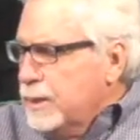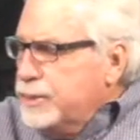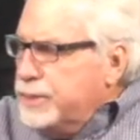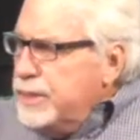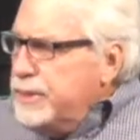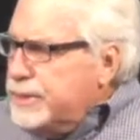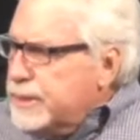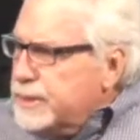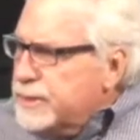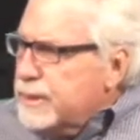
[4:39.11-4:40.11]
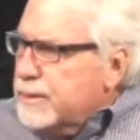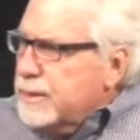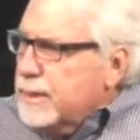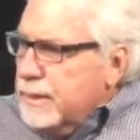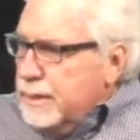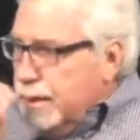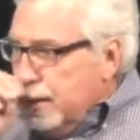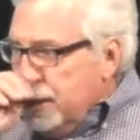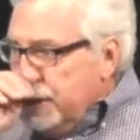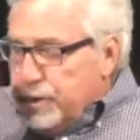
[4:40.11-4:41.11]
Jesus
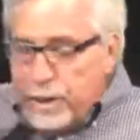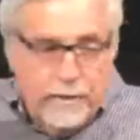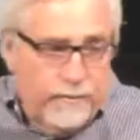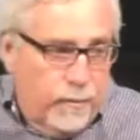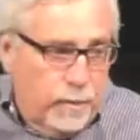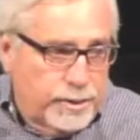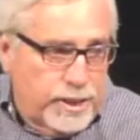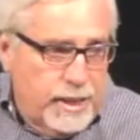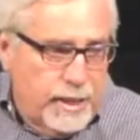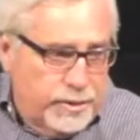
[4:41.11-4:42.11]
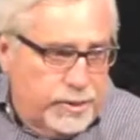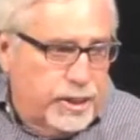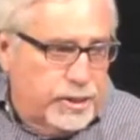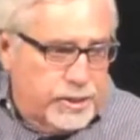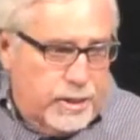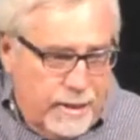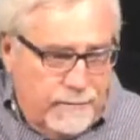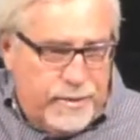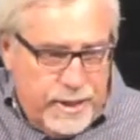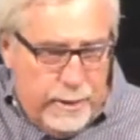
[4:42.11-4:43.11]
in John 14 has just
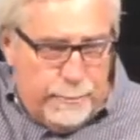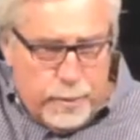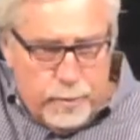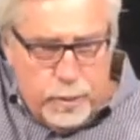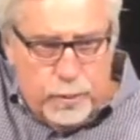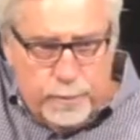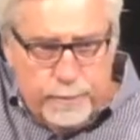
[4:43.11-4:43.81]
left the upper room.